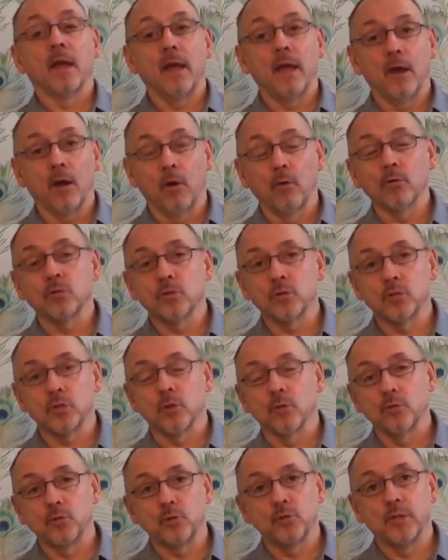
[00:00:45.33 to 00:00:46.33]
It also
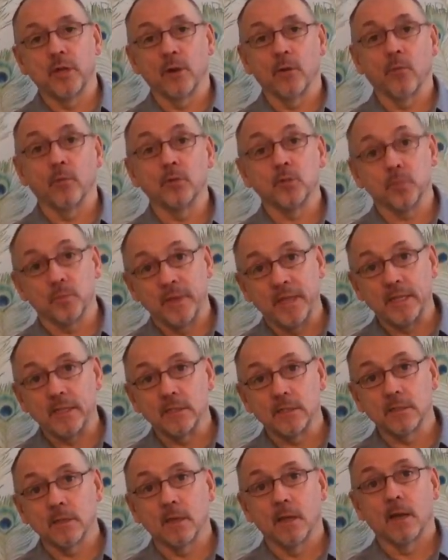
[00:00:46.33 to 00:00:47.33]
slows you down, which
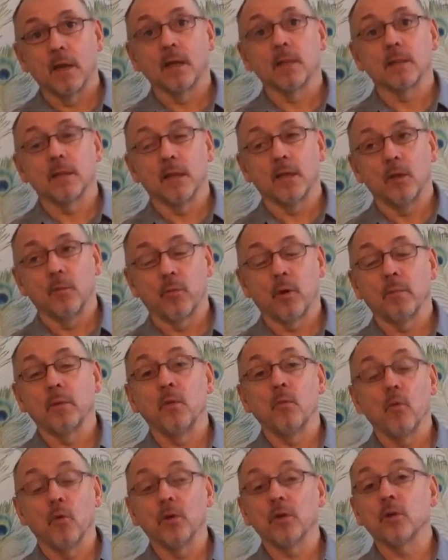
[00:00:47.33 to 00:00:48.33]
means that you
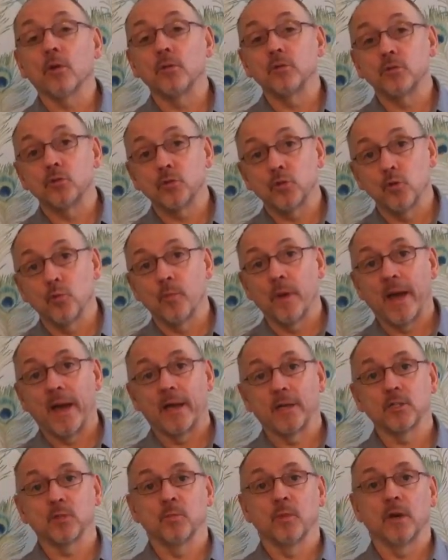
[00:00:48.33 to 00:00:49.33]
probably won't consume
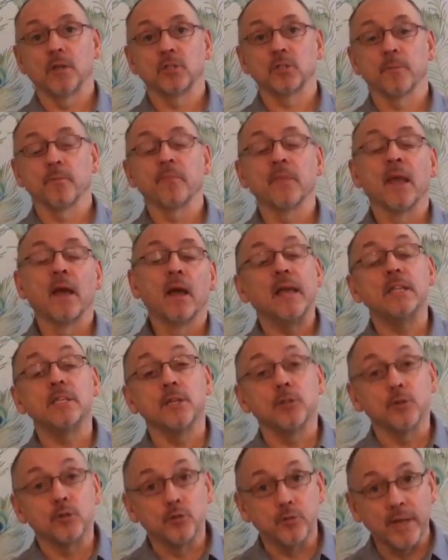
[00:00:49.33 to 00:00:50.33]
as much.
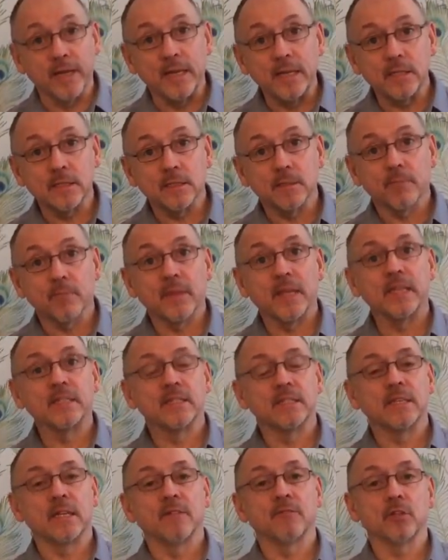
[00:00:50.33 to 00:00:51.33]
Eating your drinks
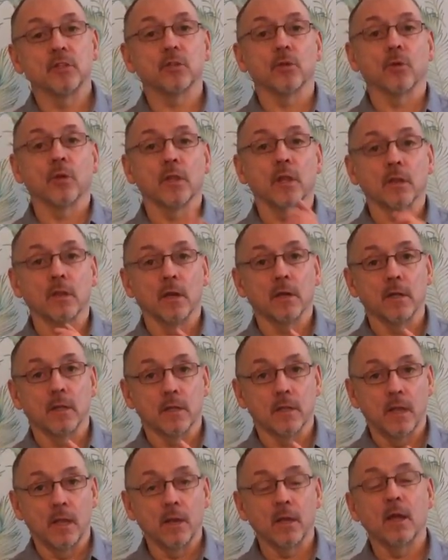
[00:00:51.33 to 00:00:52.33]
is, instead of just going glug, glug,
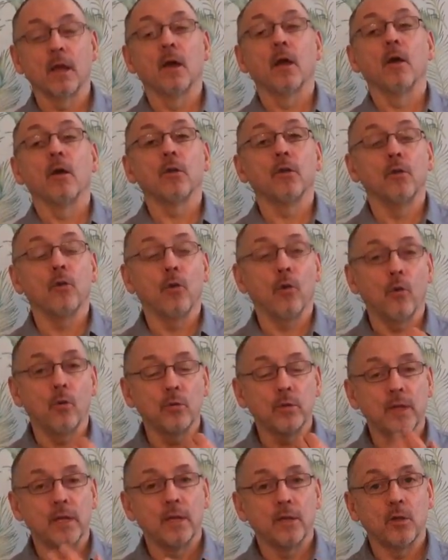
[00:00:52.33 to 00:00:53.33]
glug, glug, you
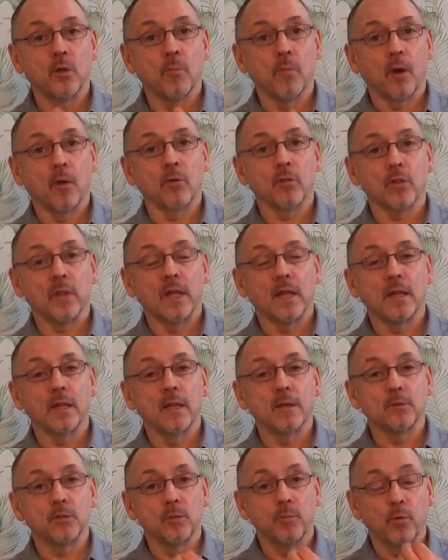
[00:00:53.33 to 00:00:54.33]
hold it in your mouth. That
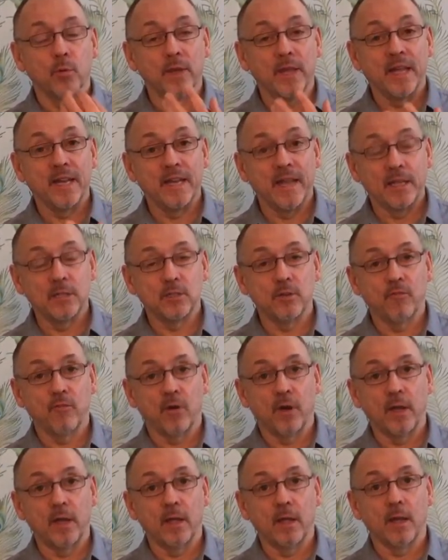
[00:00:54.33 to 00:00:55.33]
lets your body
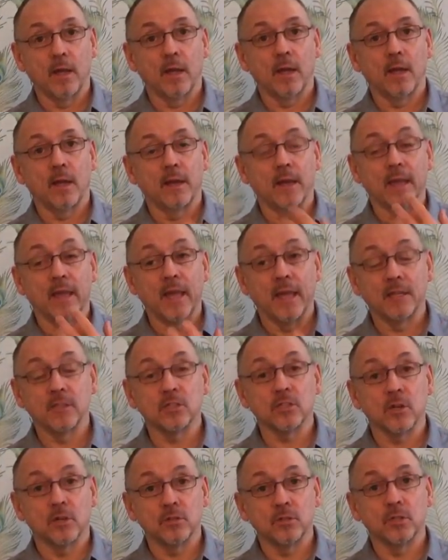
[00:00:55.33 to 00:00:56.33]
identify it and again
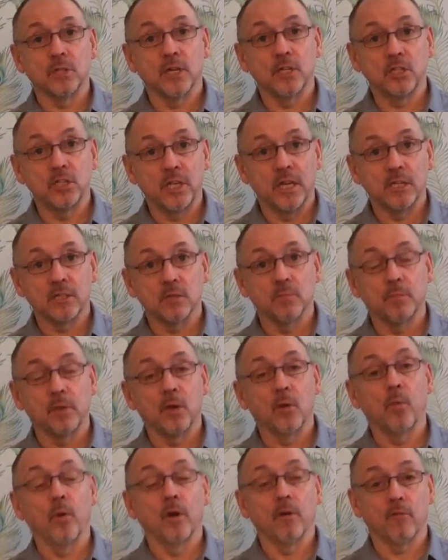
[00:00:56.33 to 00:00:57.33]
start to digest and
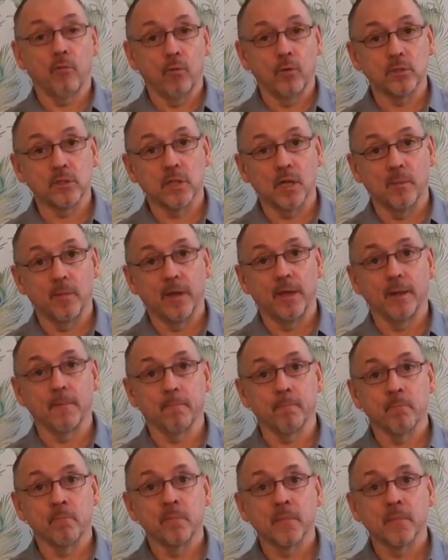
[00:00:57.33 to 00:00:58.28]
be aware of what's coming in.